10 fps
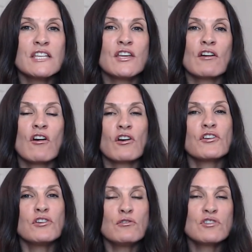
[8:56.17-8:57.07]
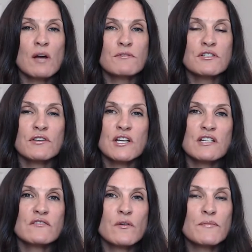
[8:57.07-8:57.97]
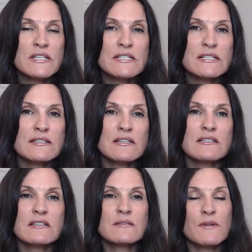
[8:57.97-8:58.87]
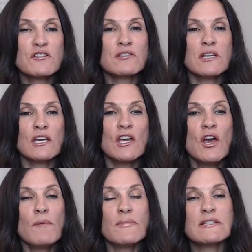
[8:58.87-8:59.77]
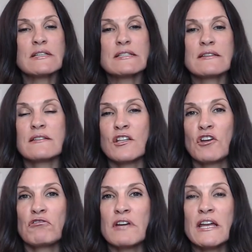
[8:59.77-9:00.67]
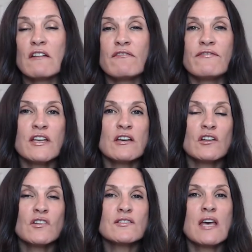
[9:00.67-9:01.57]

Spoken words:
There are huge opportunities for businesses, especially businesses in the creative fields,